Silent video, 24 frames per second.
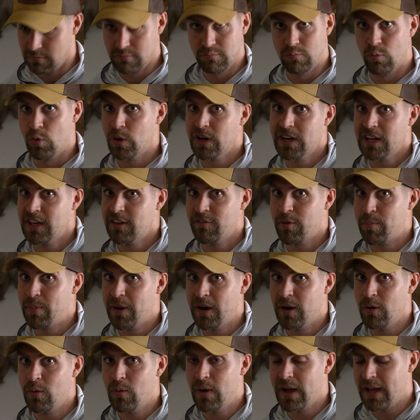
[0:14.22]
we're gonna give a
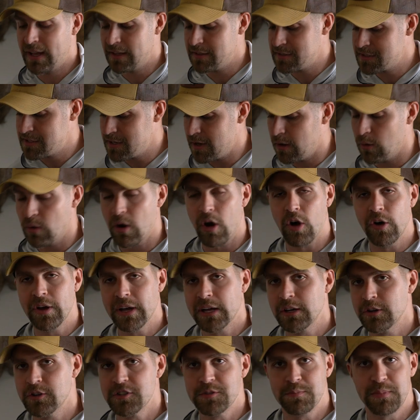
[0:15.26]
pair away. So all you
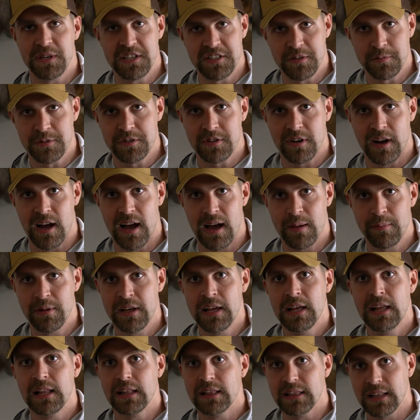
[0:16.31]
gotta do is be
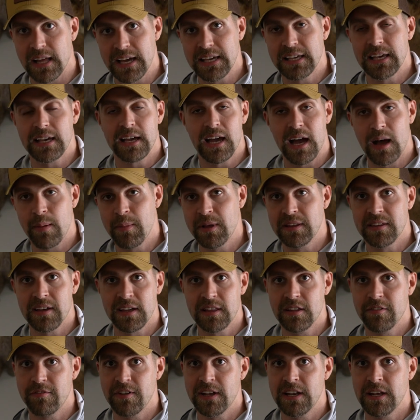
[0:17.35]
subscribed, like and comment
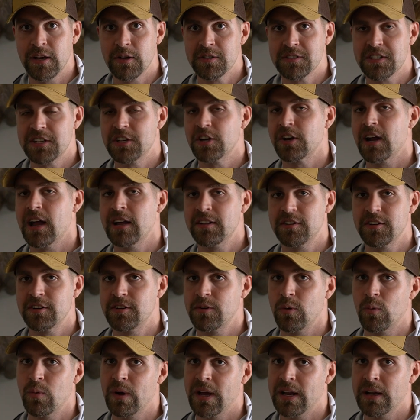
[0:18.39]
on the videos, and you're entered
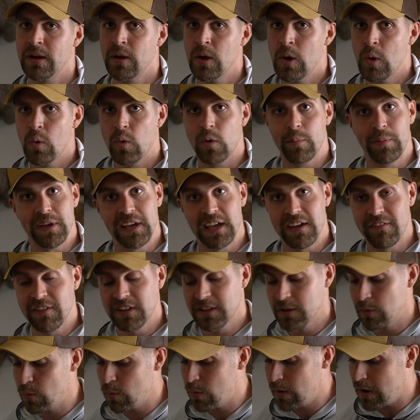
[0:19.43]
to win. We'll be
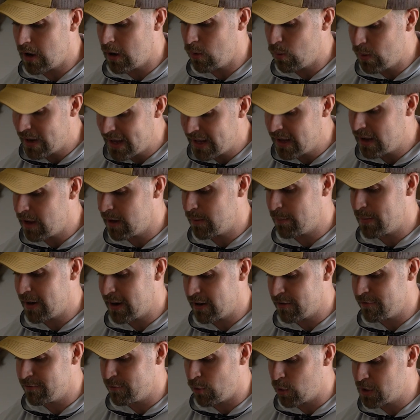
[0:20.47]
giving away a pair
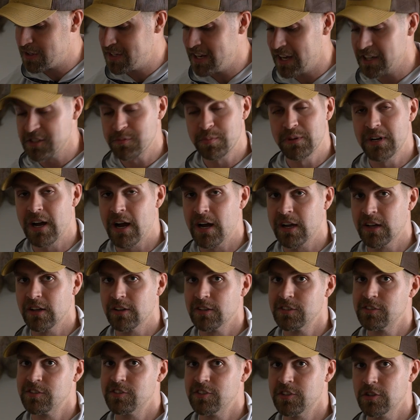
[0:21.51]
of Vortex
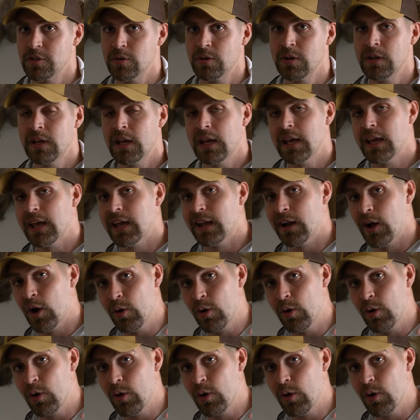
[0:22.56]
binoculars soon, and